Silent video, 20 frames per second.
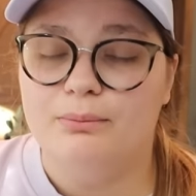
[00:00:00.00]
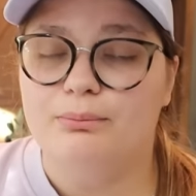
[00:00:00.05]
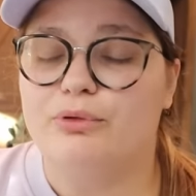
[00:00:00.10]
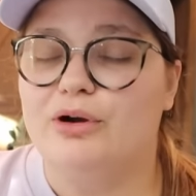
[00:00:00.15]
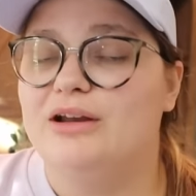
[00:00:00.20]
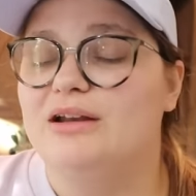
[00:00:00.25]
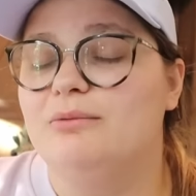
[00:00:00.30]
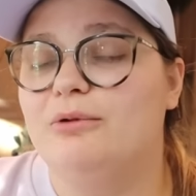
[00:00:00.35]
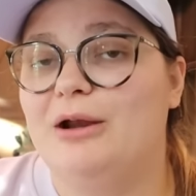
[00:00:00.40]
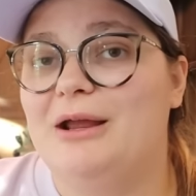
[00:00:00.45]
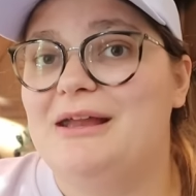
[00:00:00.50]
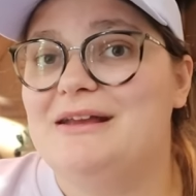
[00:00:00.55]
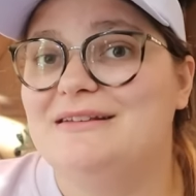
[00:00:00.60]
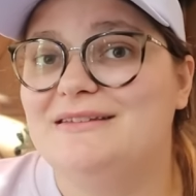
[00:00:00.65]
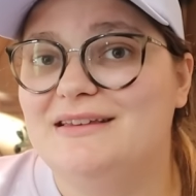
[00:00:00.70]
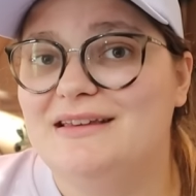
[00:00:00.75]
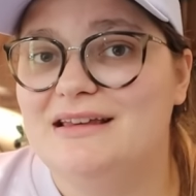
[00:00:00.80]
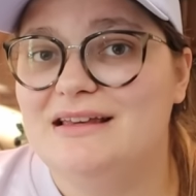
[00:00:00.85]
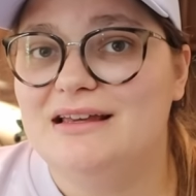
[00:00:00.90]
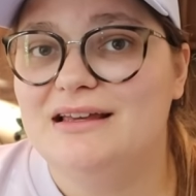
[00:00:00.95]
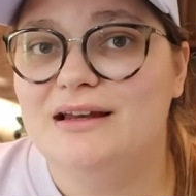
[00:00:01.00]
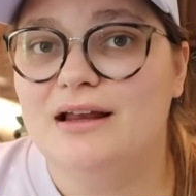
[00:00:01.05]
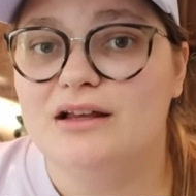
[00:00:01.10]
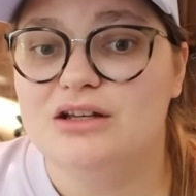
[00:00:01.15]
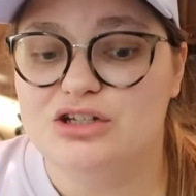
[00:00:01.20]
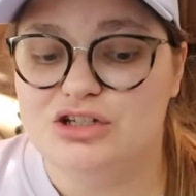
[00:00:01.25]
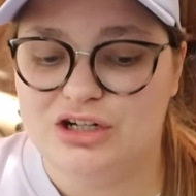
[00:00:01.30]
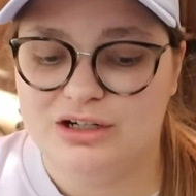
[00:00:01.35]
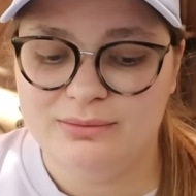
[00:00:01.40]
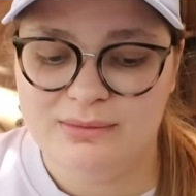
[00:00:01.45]
Brand number
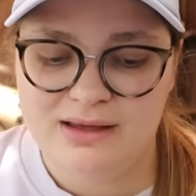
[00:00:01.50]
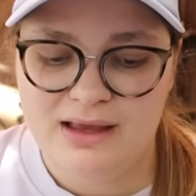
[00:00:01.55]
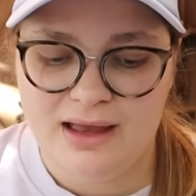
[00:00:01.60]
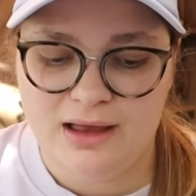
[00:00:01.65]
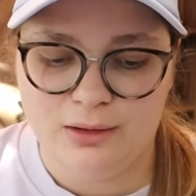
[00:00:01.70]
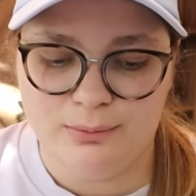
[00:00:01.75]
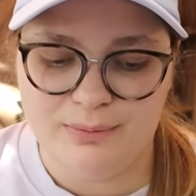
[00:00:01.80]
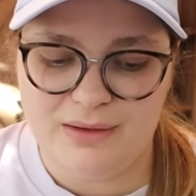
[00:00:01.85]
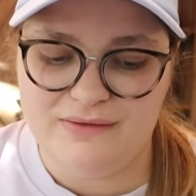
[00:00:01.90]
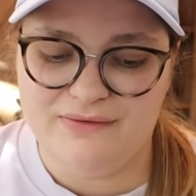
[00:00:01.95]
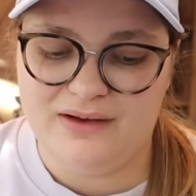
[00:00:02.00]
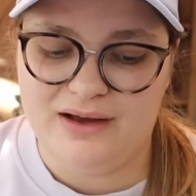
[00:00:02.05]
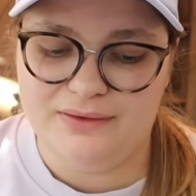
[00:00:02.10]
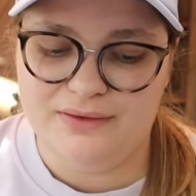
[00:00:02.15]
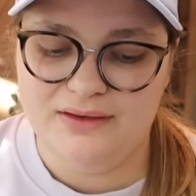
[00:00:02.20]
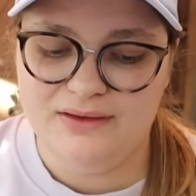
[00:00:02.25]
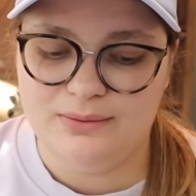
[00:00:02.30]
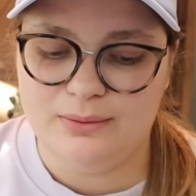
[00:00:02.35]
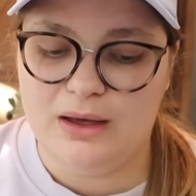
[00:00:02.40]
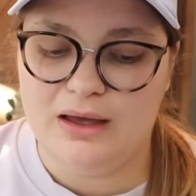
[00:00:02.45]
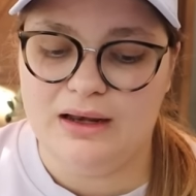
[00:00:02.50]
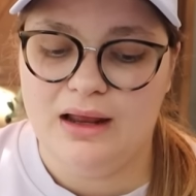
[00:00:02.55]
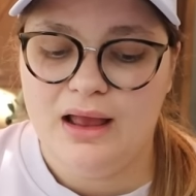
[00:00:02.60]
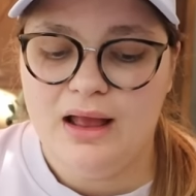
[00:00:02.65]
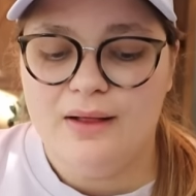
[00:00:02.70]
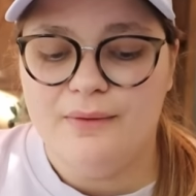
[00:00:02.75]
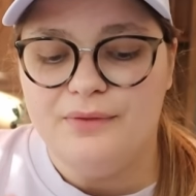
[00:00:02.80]
18, Jeremy helped me find this one.